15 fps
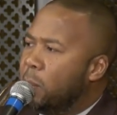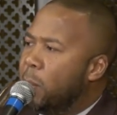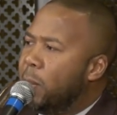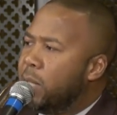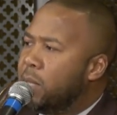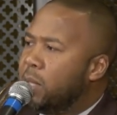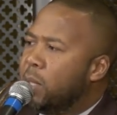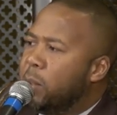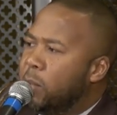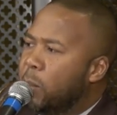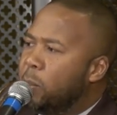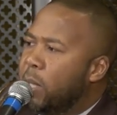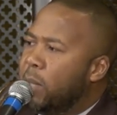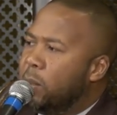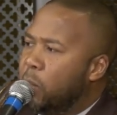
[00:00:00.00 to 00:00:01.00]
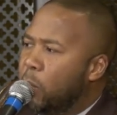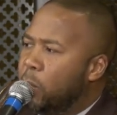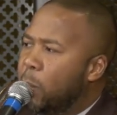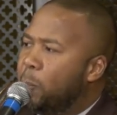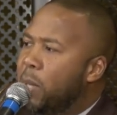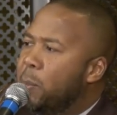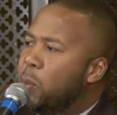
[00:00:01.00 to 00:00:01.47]
basically
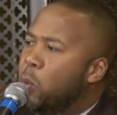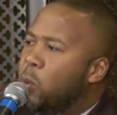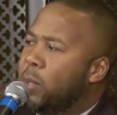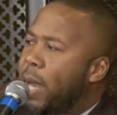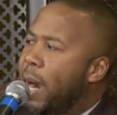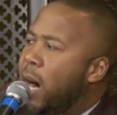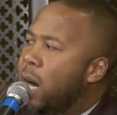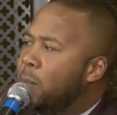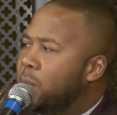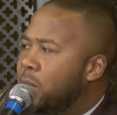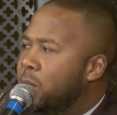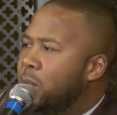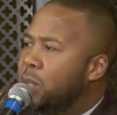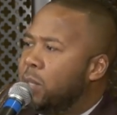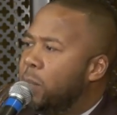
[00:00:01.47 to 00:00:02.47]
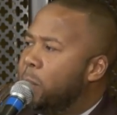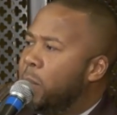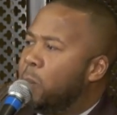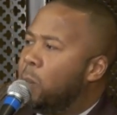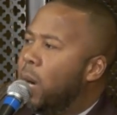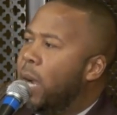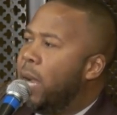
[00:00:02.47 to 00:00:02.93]
the people who the Arabs considered to
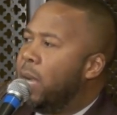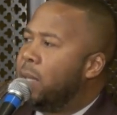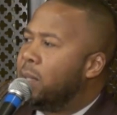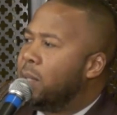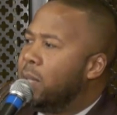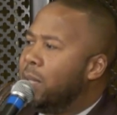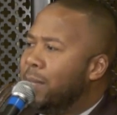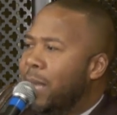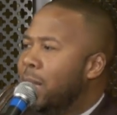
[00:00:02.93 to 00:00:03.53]
be white,